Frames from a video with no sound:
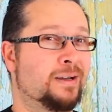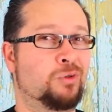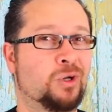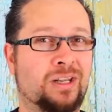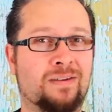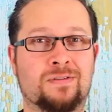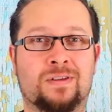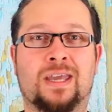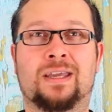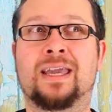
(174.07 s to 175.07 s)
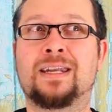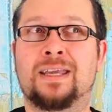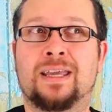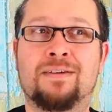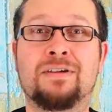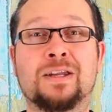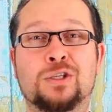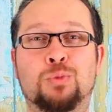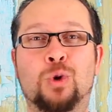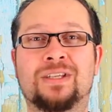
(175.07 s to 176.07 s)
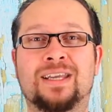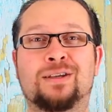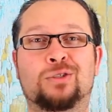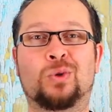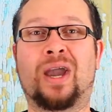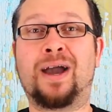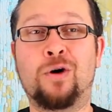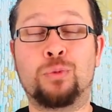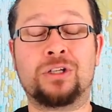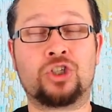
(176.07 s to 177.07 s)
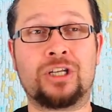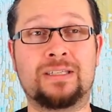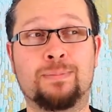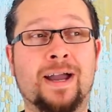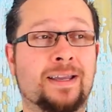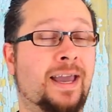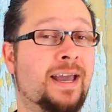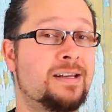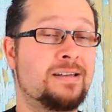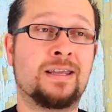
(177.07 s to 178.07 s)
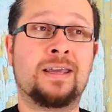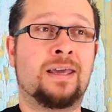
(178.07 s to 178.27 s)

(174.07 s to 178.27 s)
I'm not going to give any spoilers as to how, but she's back, and